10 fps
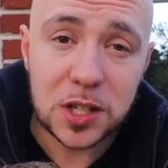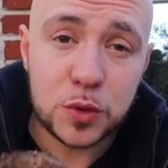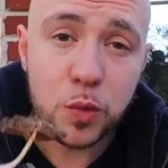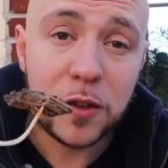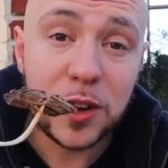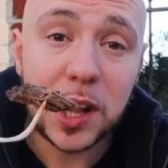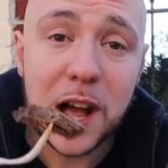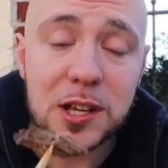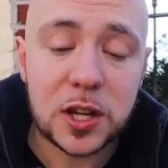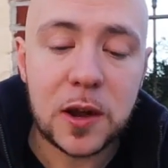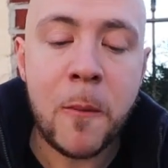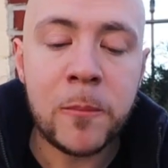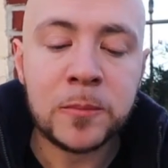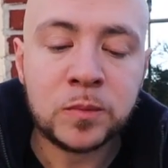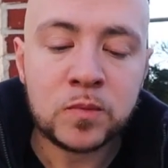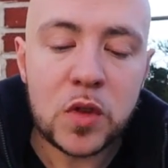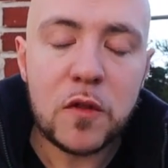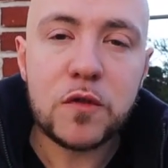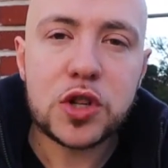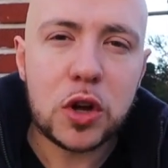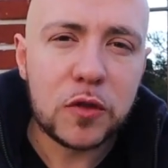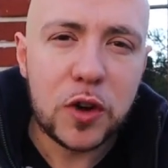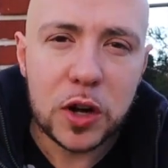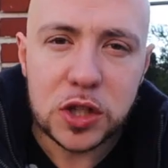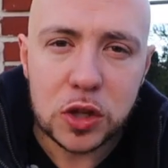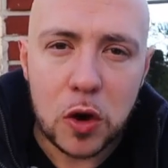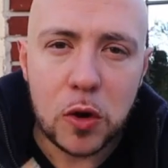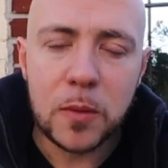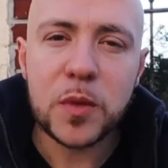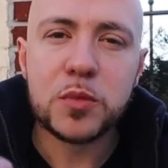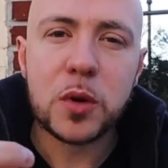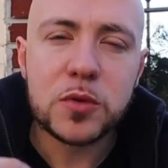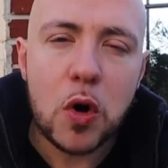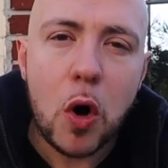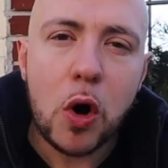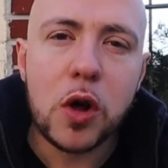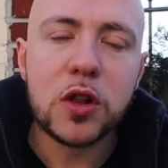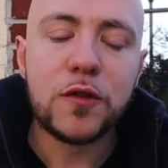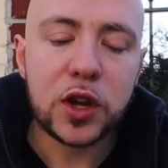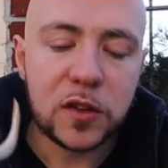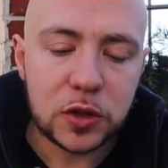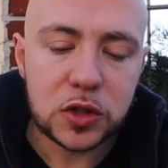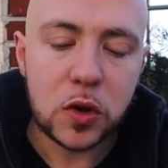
This is more of a classic. Just cooked very slow, absorbed all the flavors.